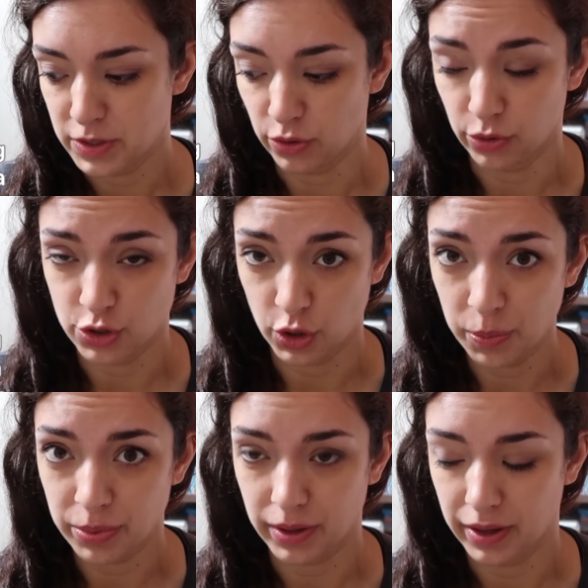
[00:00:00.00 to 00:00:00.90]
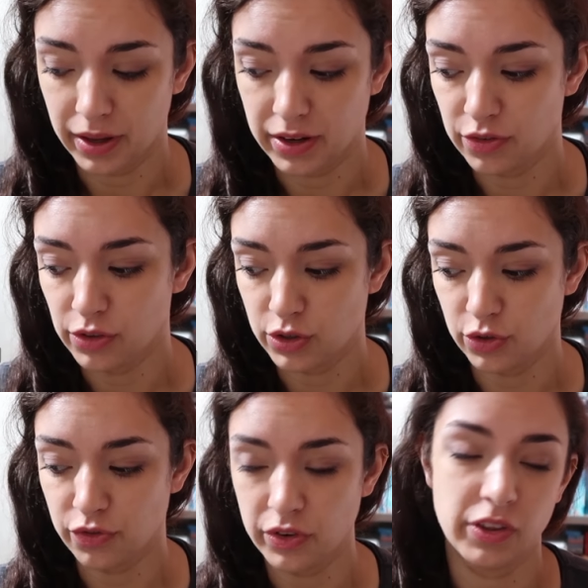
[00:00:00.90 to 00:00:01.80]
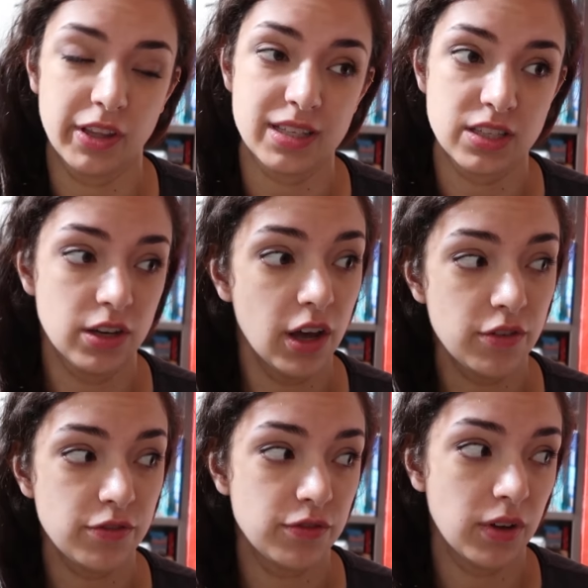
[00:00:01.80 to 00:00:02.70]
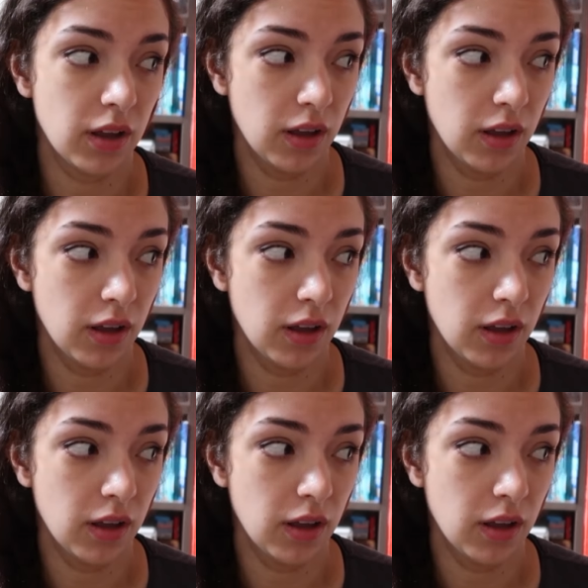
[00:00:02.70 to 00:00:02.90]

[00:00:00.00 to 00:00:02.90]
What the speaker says: So good job. And if you don't feel that that's enough,